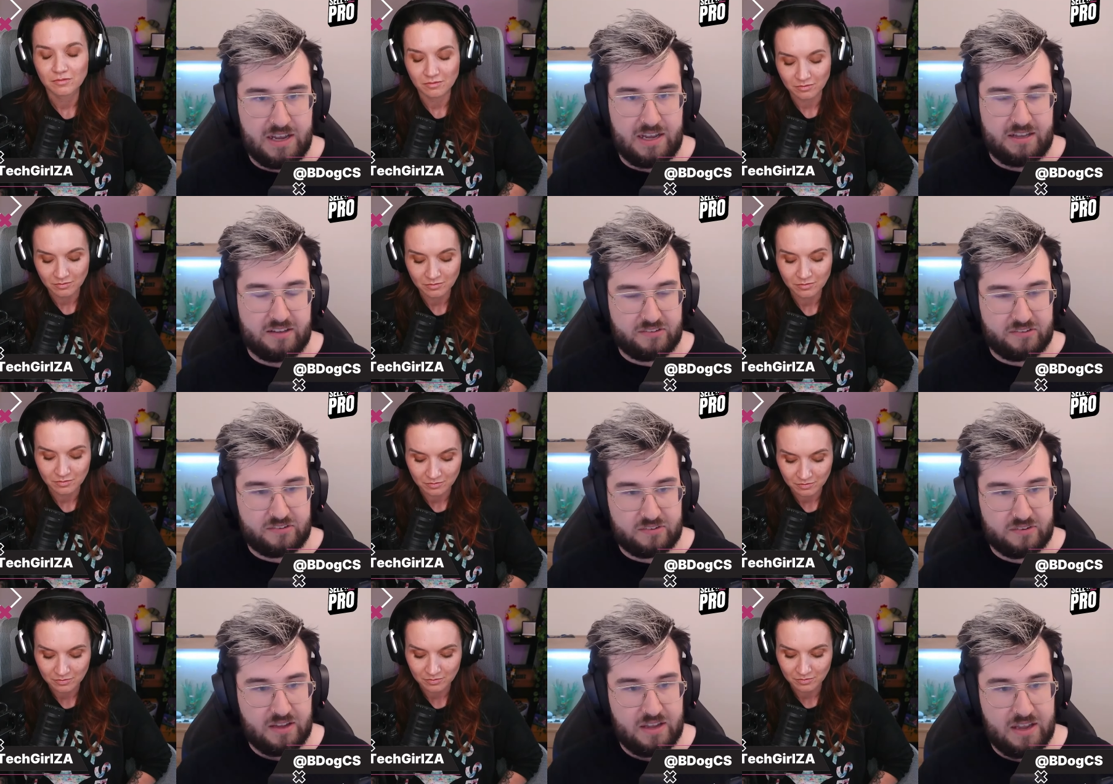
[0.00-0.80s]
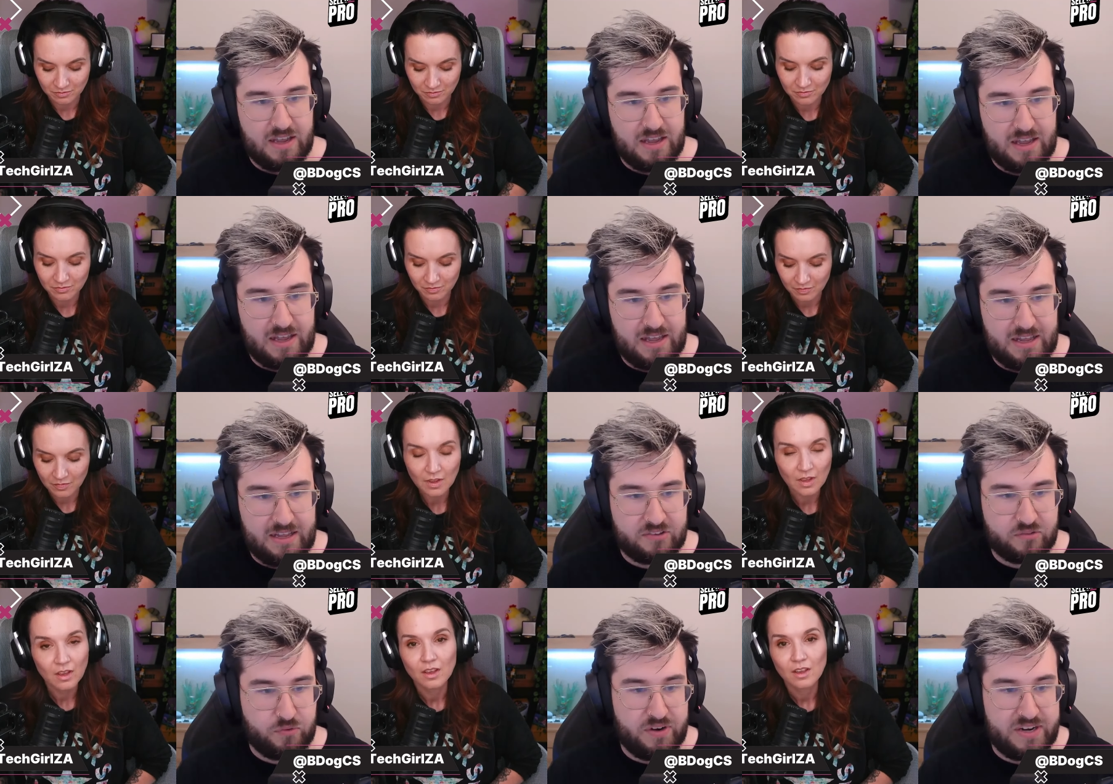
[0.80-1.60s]

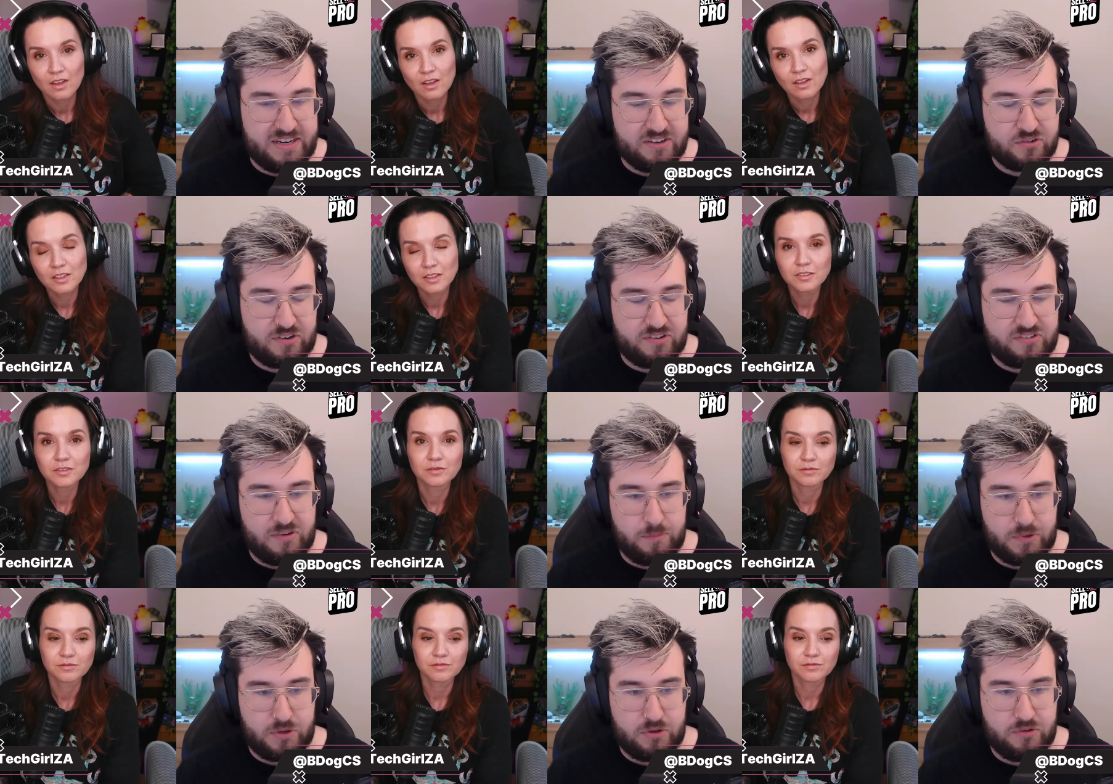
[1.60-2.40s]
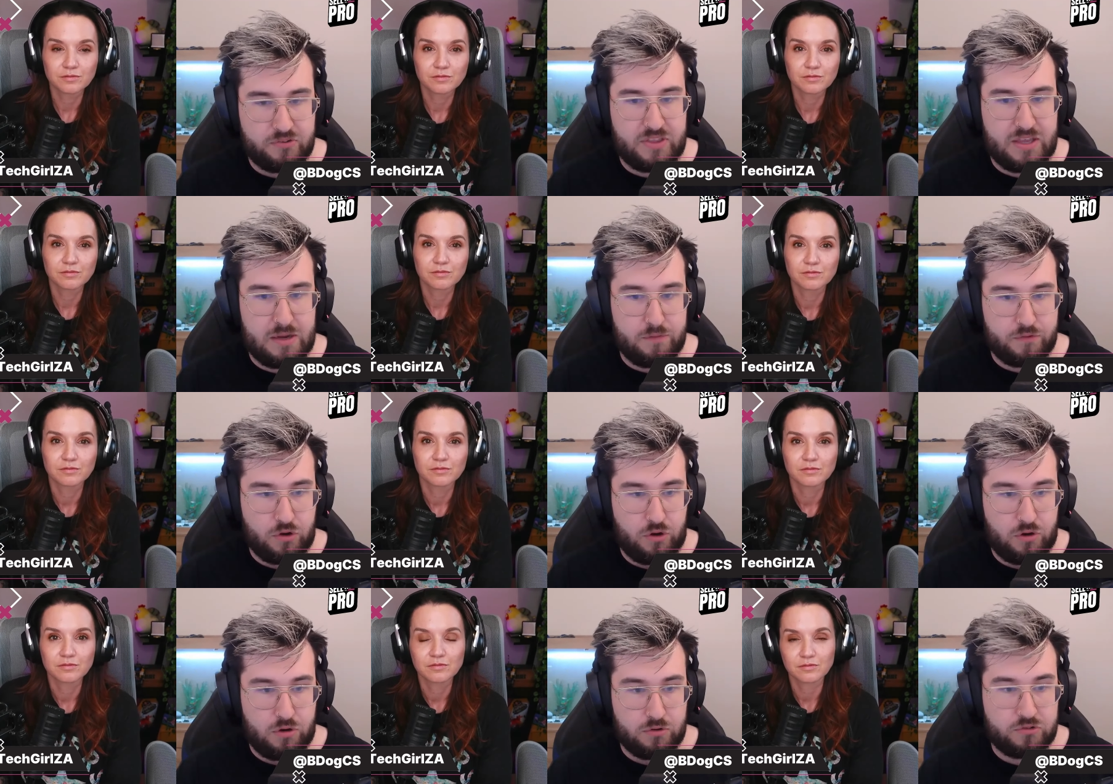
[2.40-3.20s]
Speaker 1: It's really interesting because they have
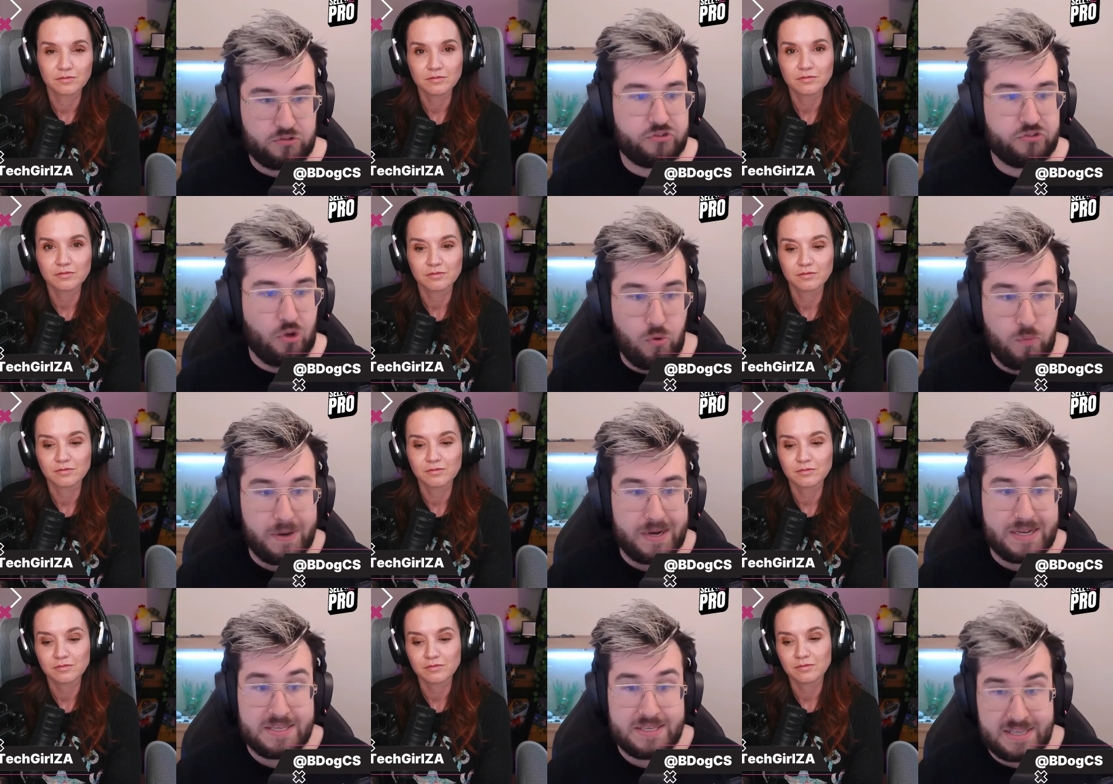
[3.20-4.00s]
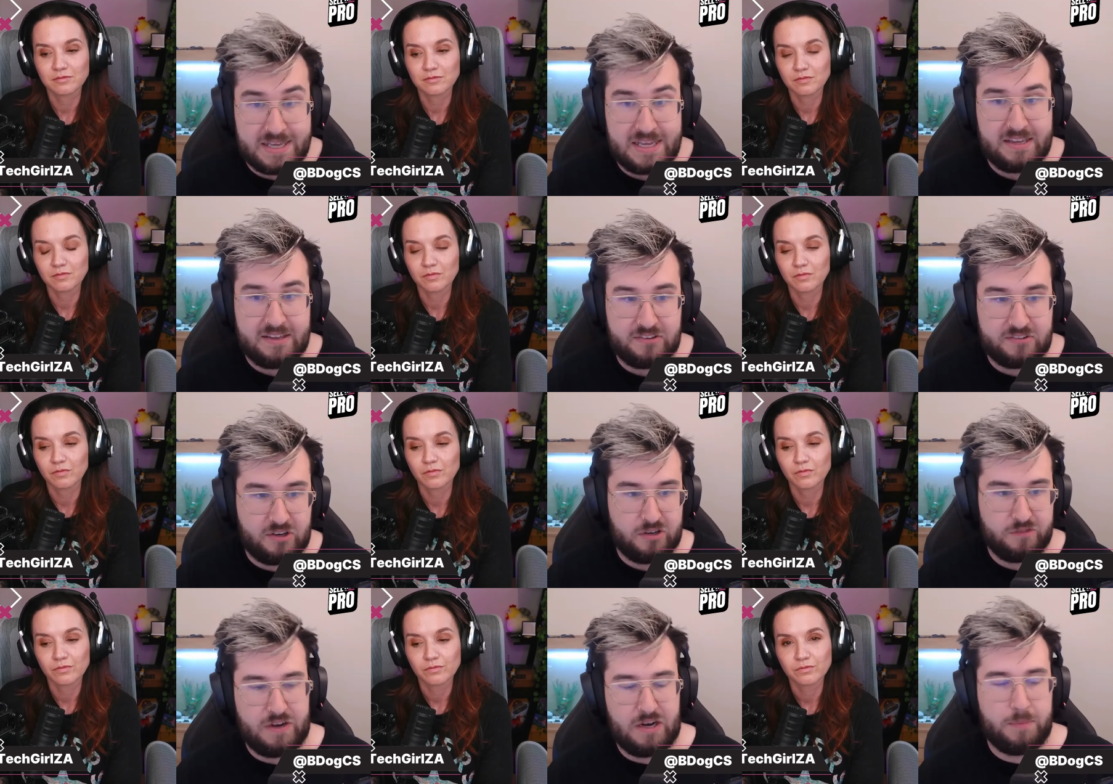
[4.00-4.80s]
got so many years
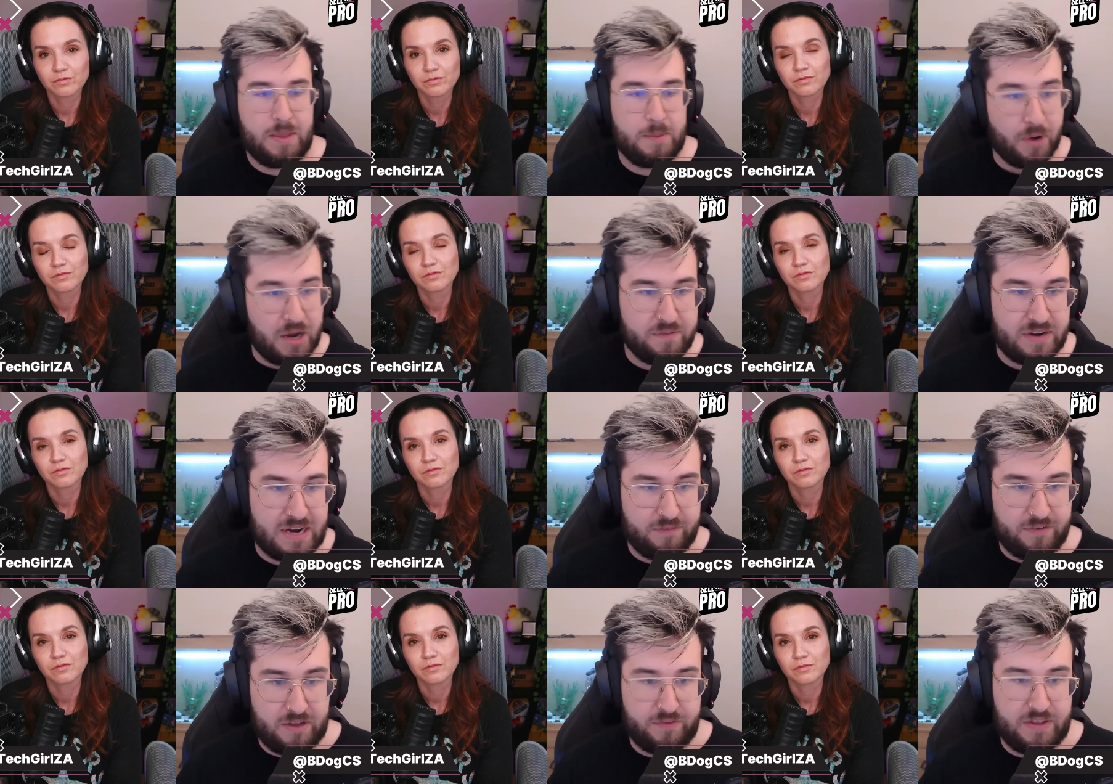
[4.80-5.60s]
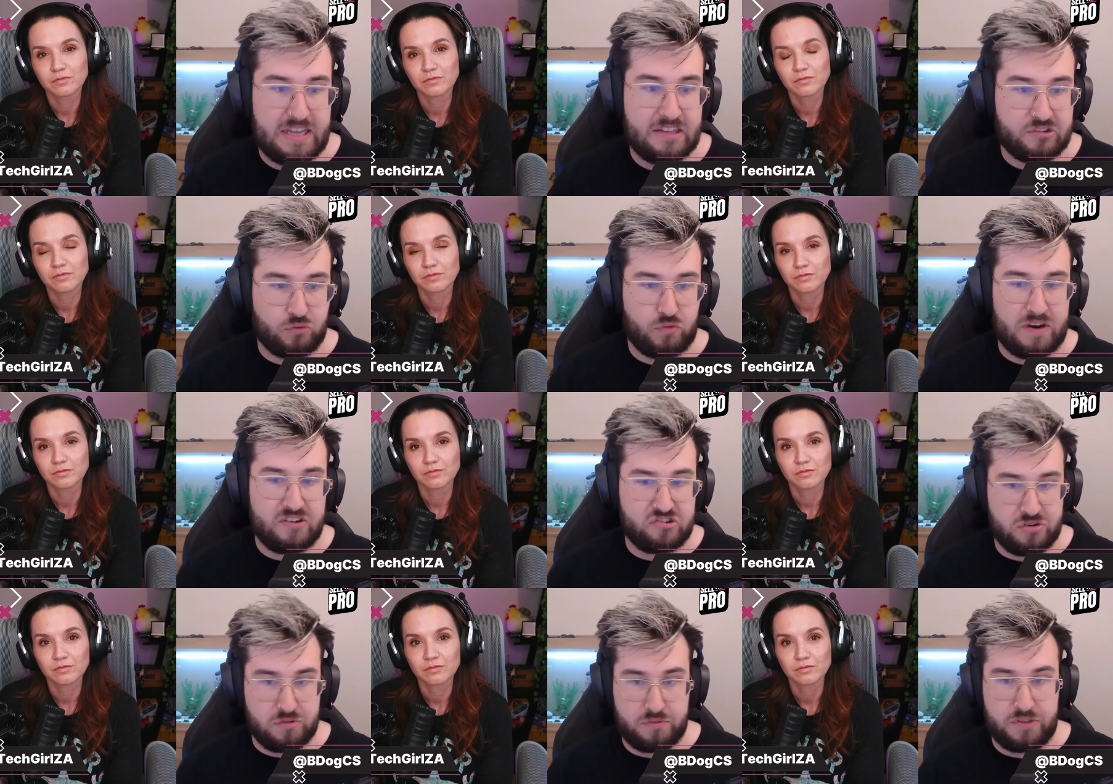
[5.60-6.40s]
to develop. They might even have another
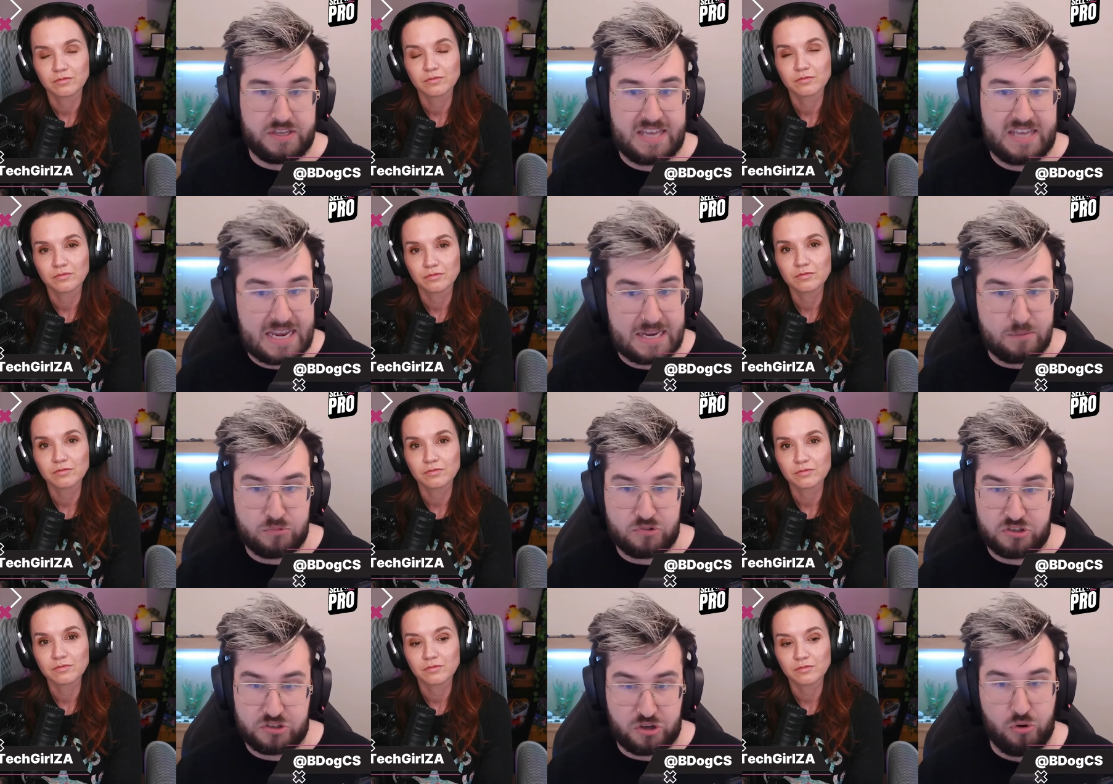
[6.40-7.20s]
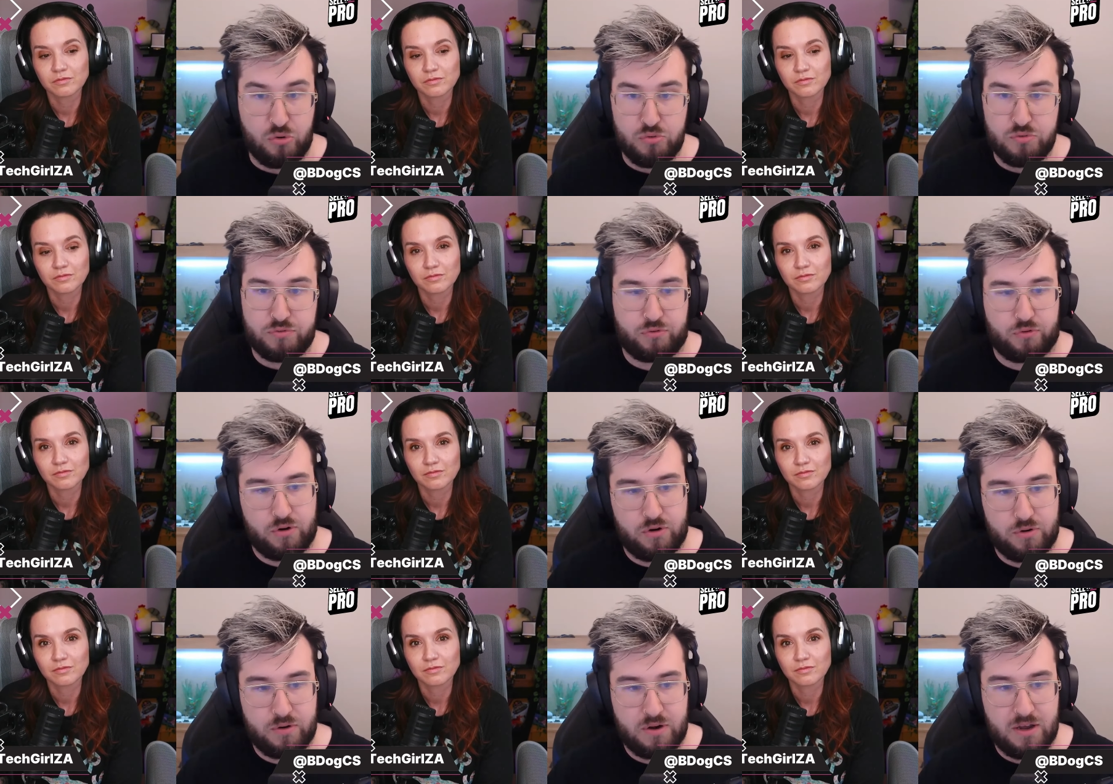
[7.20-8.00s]
iteration of the game to go
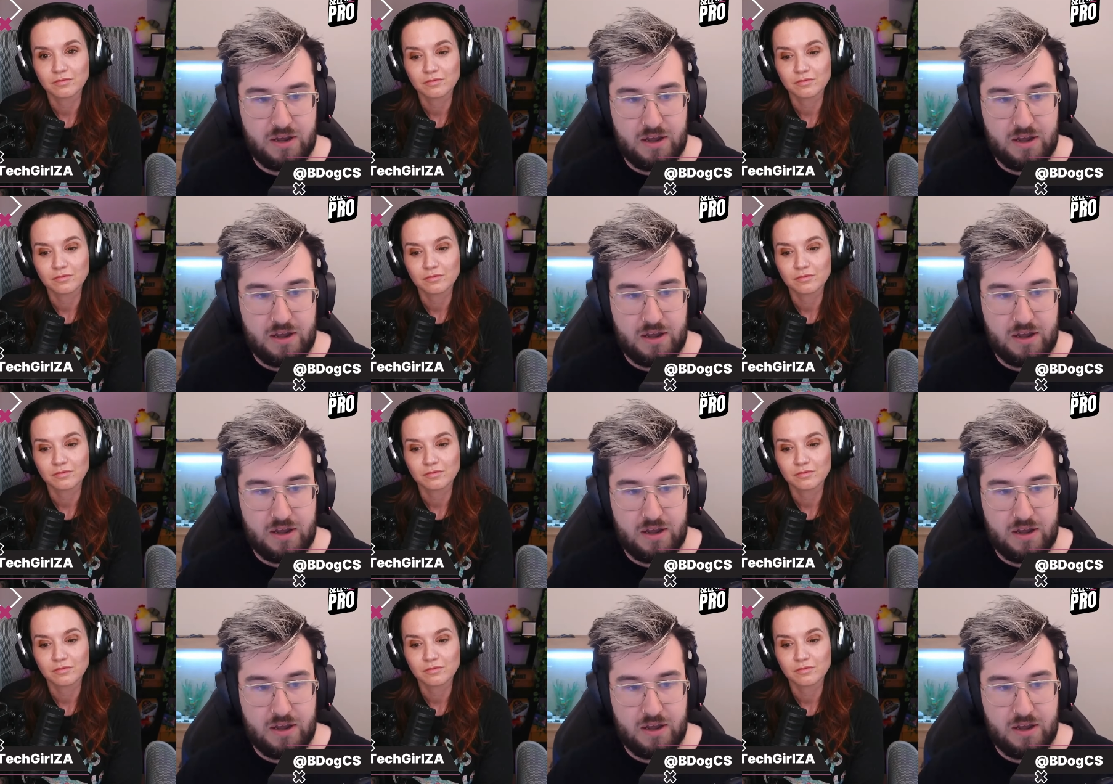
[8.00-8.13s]
through.